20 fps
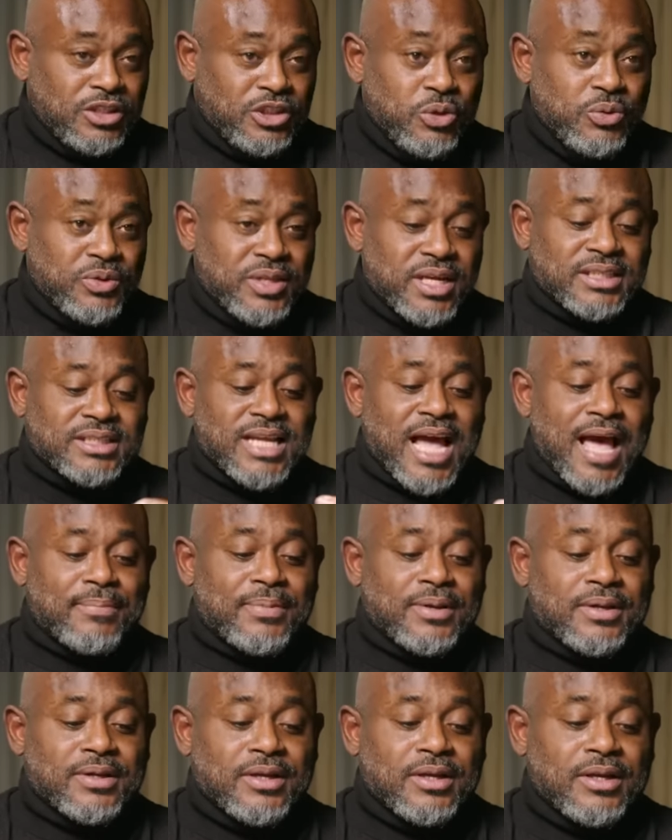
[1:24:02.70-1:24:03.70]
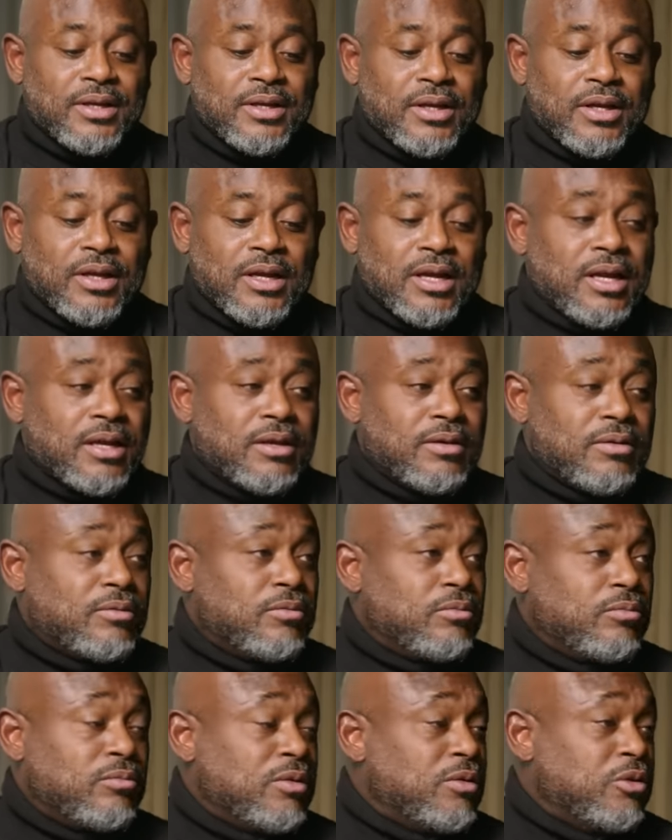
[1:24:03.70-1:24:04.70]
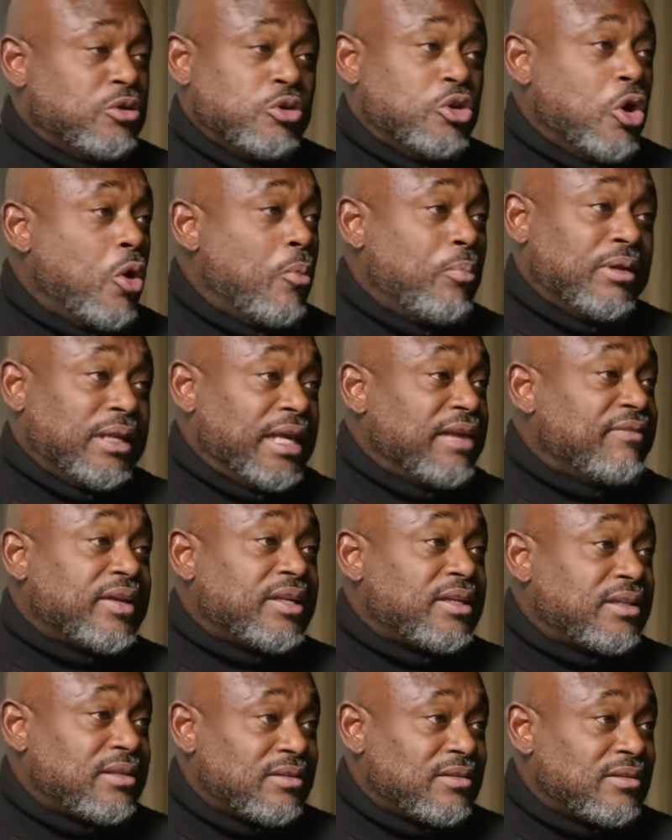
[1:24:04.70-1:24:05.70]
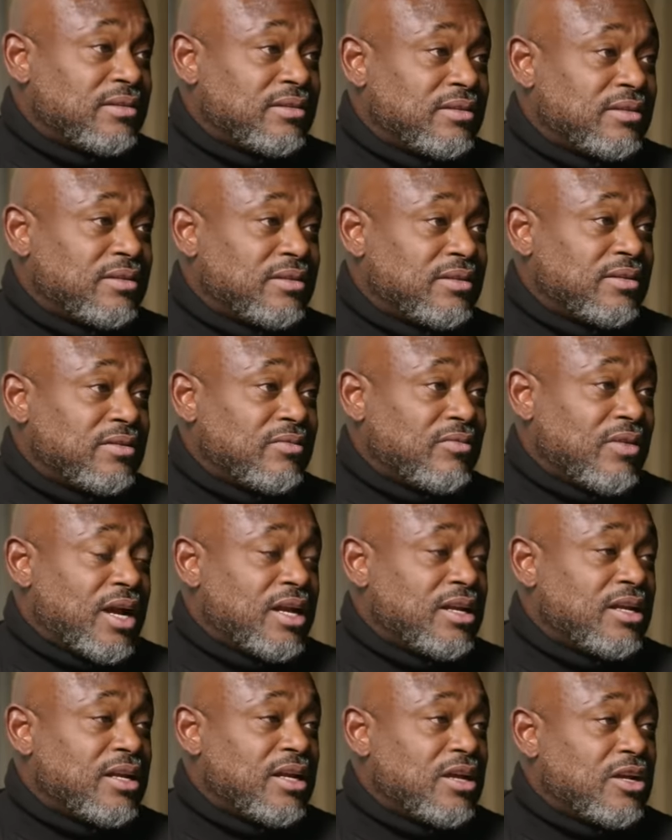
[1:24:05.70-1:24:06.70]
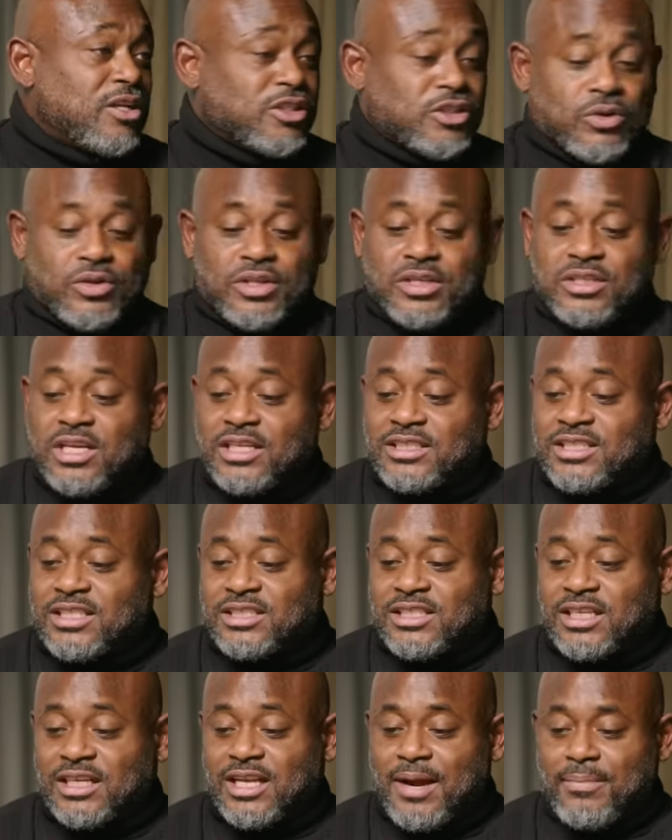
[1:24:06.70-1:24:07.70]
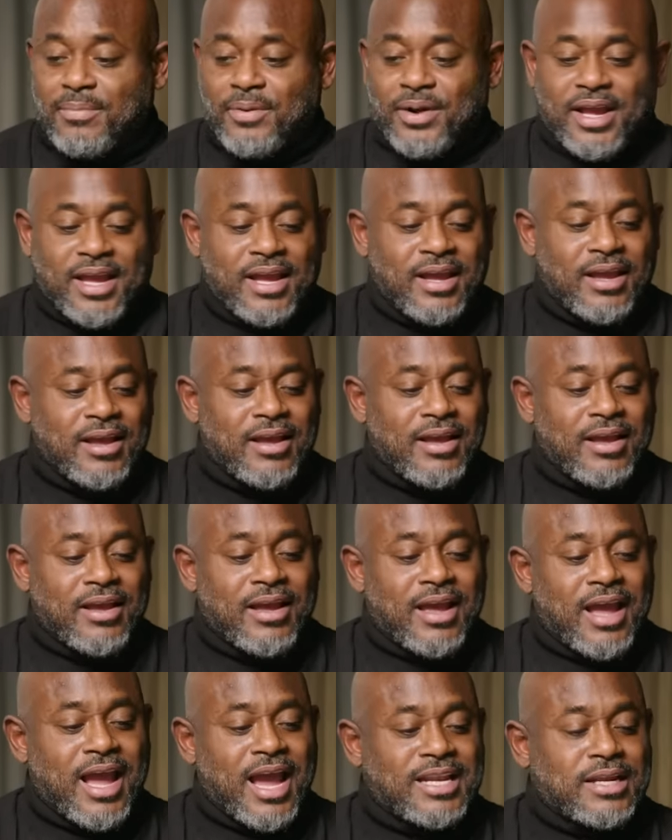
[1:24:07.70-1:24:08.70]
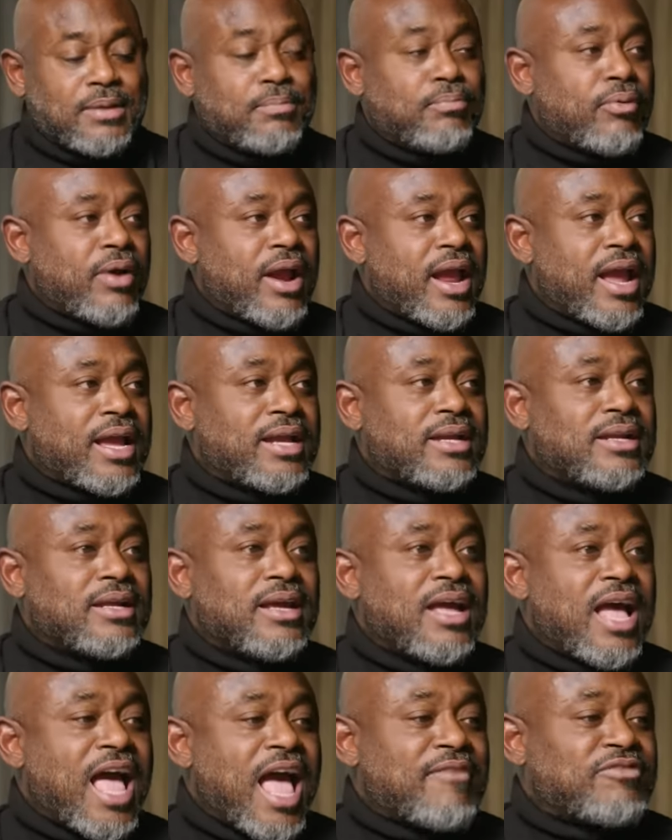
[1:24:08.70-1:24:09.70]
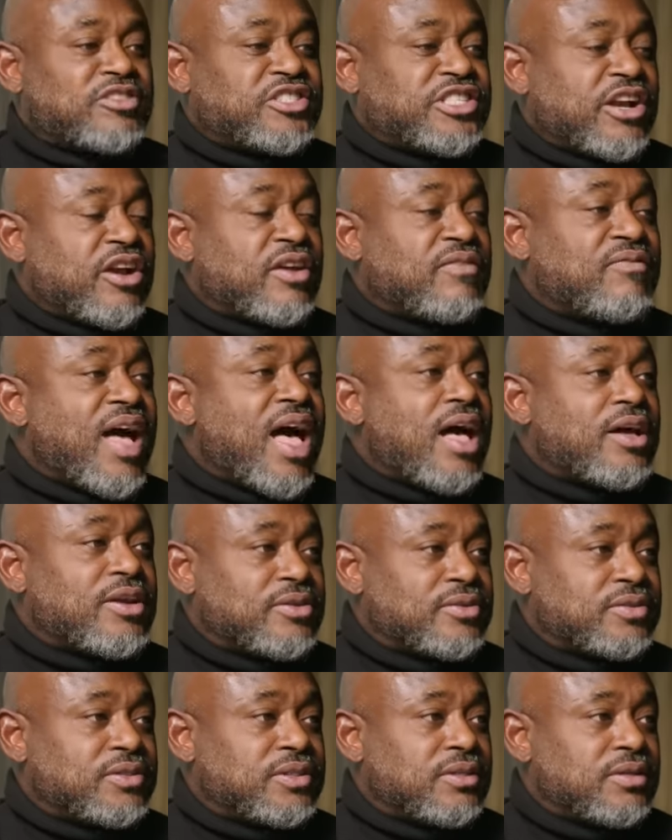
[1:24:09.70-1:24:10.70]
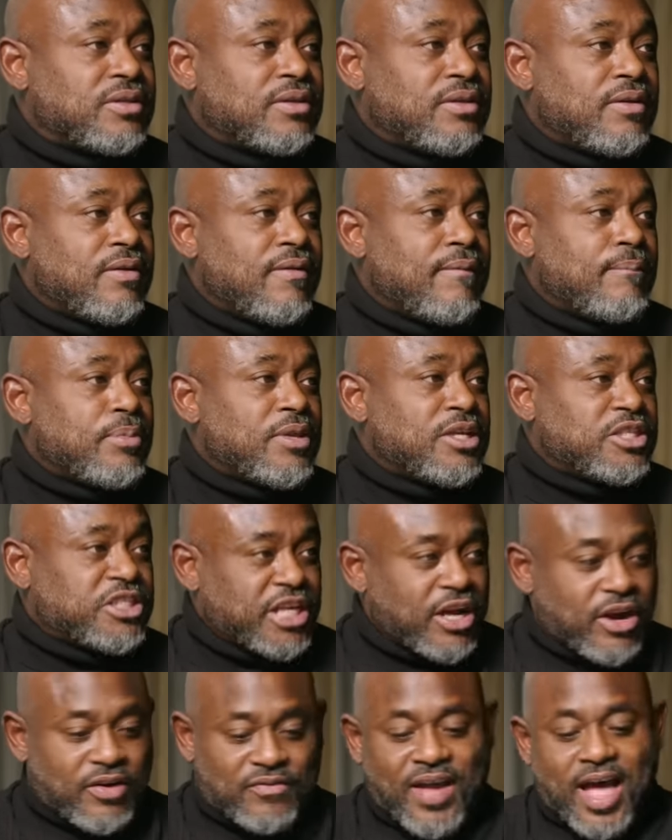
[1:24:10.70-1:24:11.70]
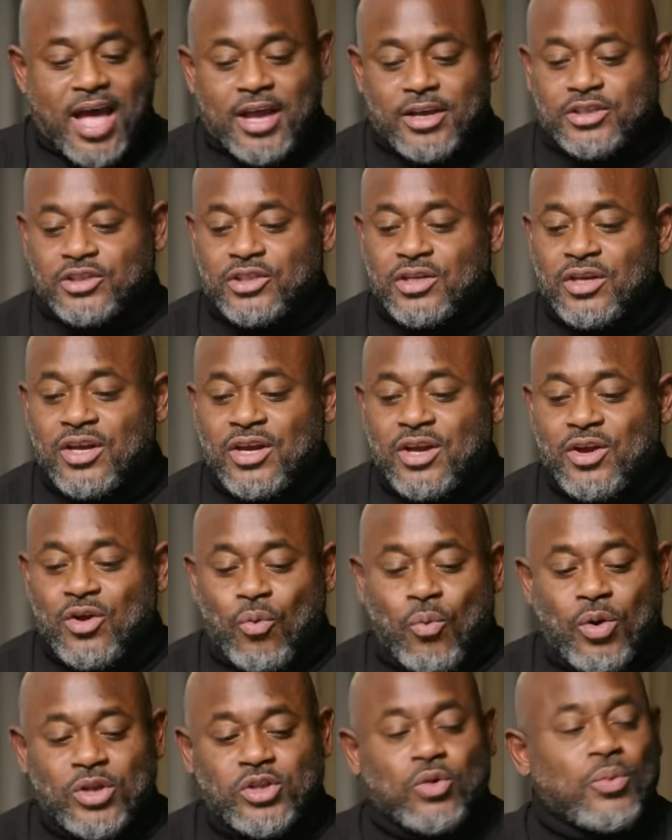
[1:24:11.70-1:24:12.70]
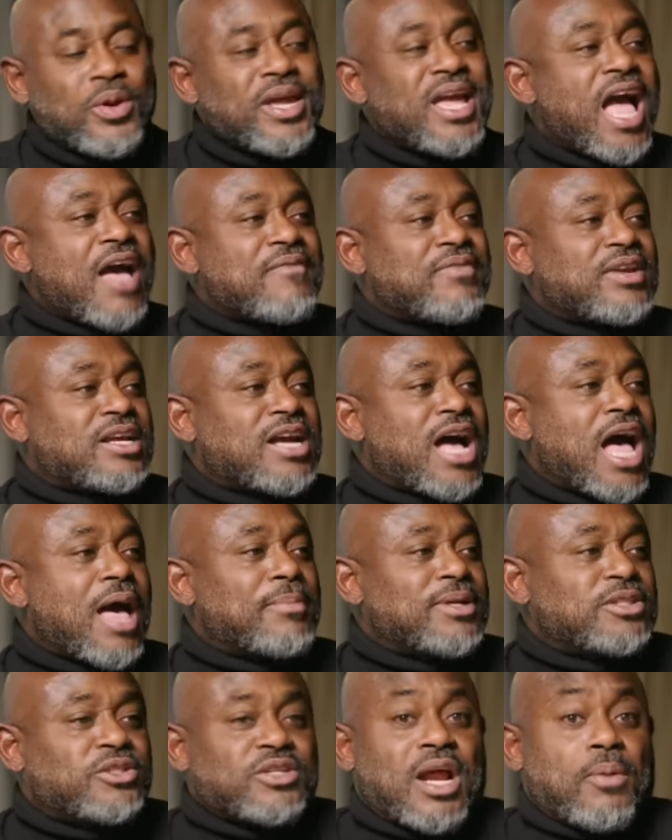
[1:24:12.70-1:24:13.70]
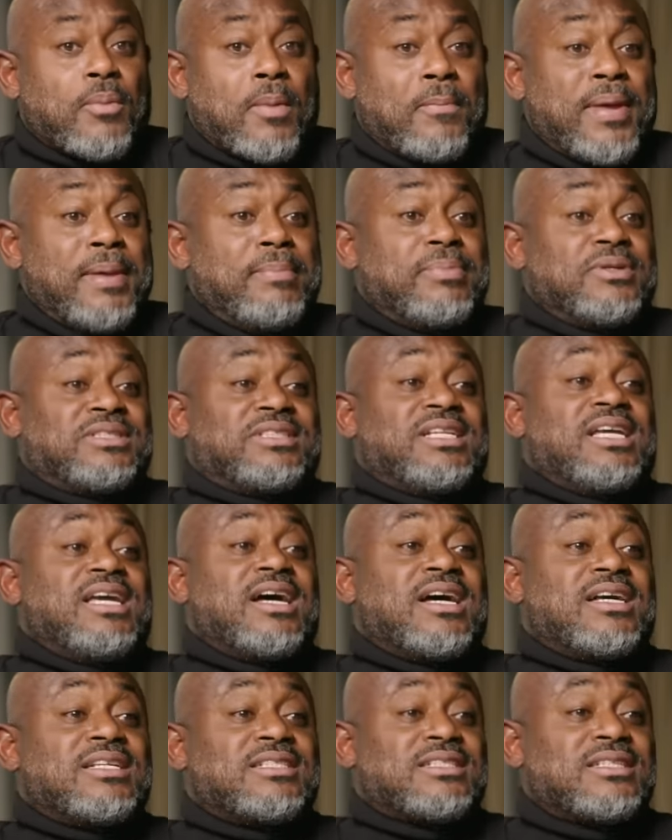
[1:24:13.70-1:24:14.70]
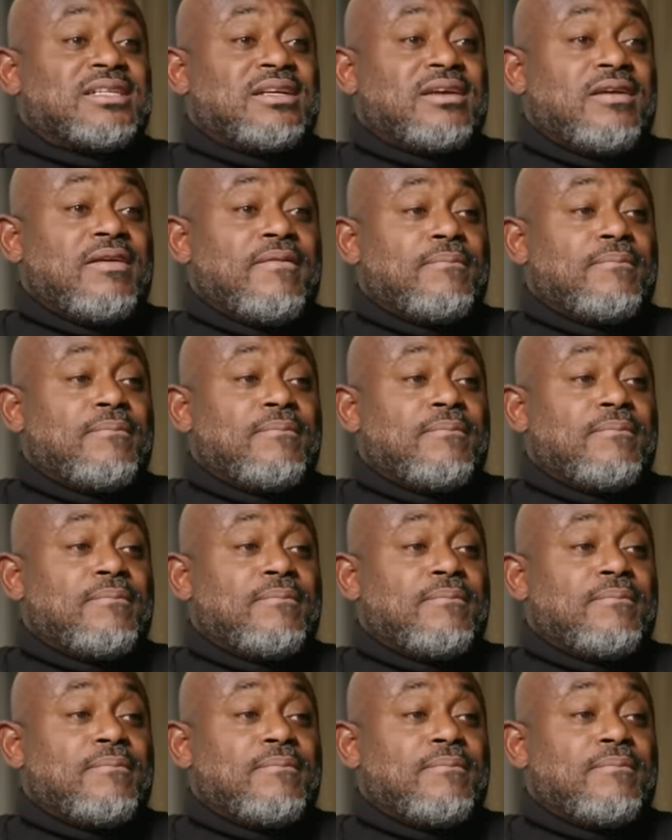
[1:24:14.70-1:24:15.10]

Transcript: two things happen. You don't believe it. Right. right? So the, there's the celebrity and the brand have shared values. Right. Shared values. What do we have in common so that when people see us,